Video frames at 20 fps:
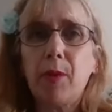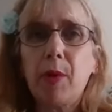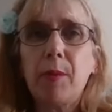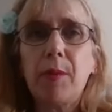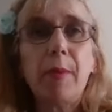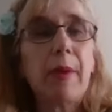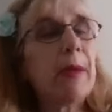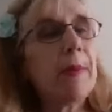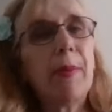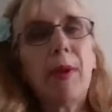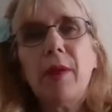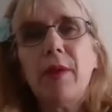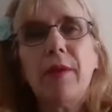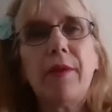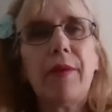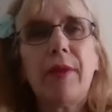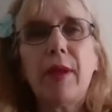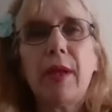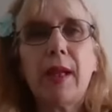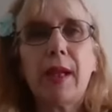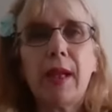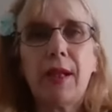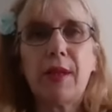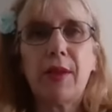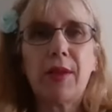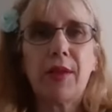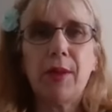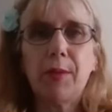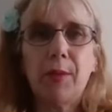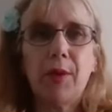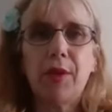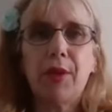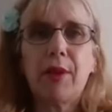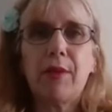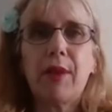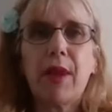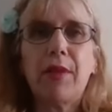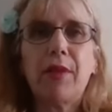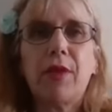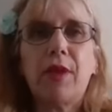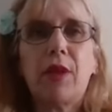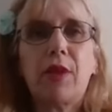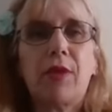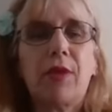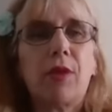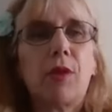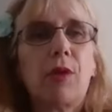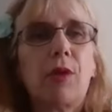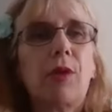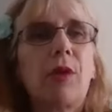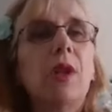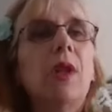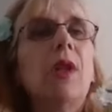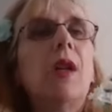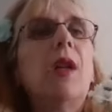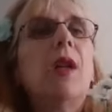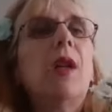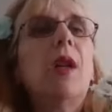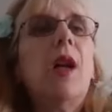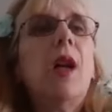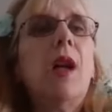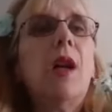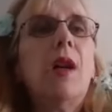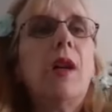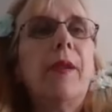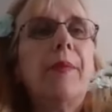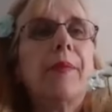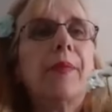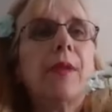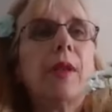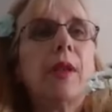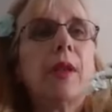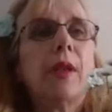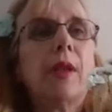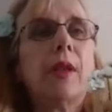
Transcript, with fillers: probably both the ladies, the mother and the um,